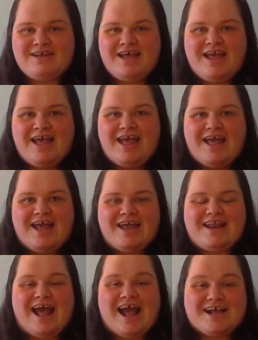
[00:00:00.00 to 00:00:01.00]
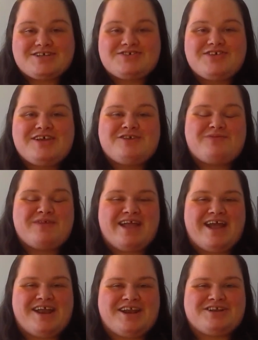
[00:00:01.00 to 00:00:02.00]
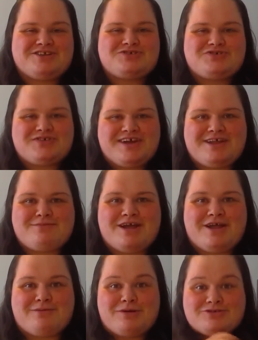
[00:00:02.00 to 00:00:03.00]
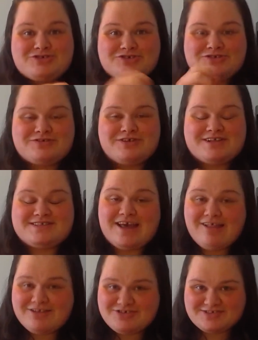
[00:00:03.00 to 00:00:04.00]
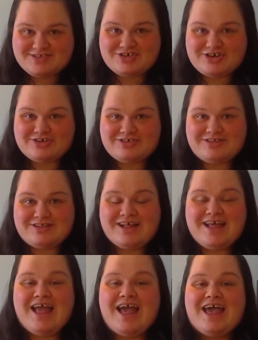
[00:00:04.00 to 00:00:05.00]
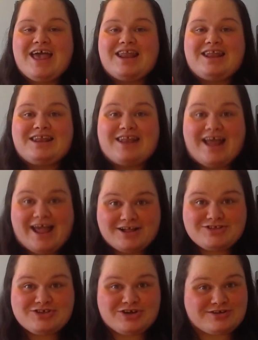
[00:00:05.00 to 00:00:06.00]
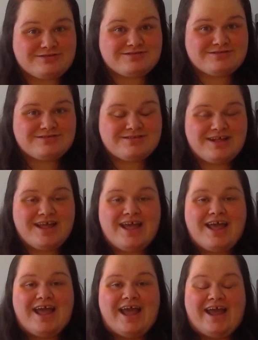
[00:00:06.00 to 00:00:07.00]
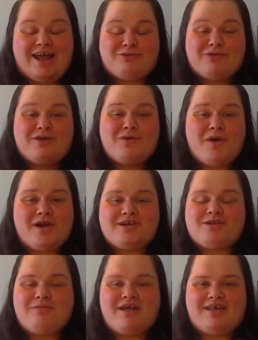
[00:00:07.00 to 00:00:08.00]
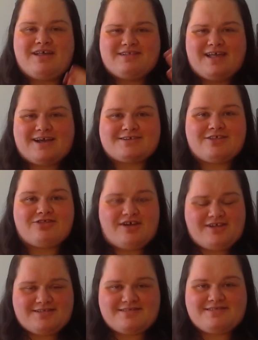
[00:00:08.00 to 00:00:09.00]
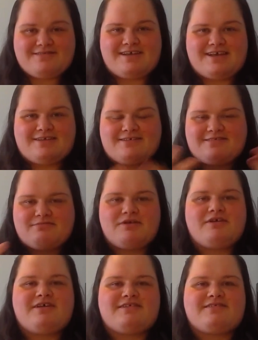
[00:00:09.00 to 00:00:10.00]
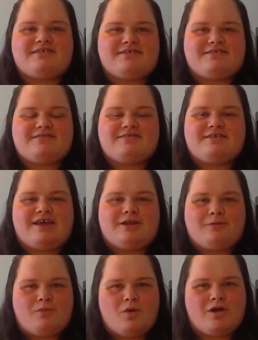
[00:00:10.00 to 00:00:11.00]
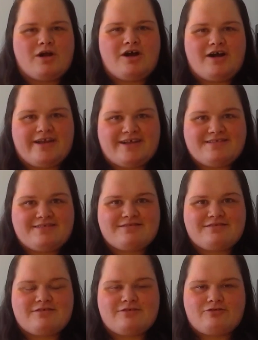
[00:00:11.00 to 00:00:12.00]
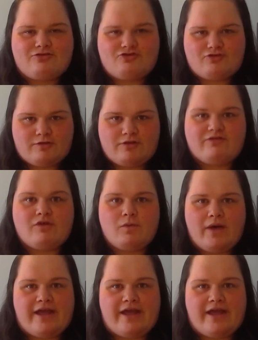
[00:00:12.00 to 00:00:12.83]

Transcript: and actually began treating my emotional intelligence journal like a journal and recorded my exact thoughts and experiences in a more honest, truthful way.